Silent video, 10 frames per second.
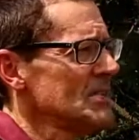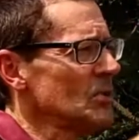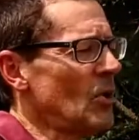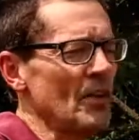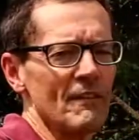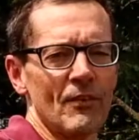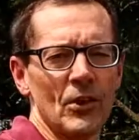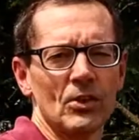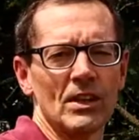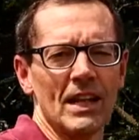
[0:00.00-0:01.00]
So all the
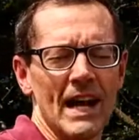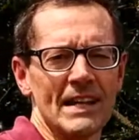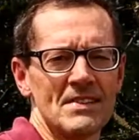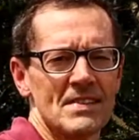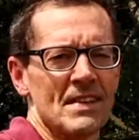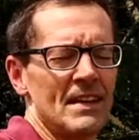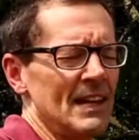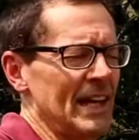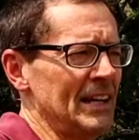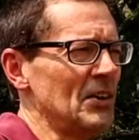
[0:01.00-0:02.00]
vertical lines
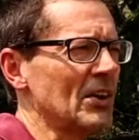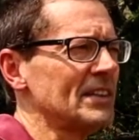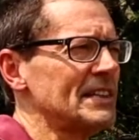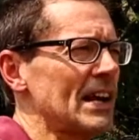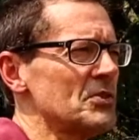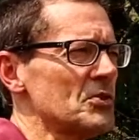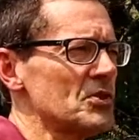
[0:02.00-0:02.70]
in an architectural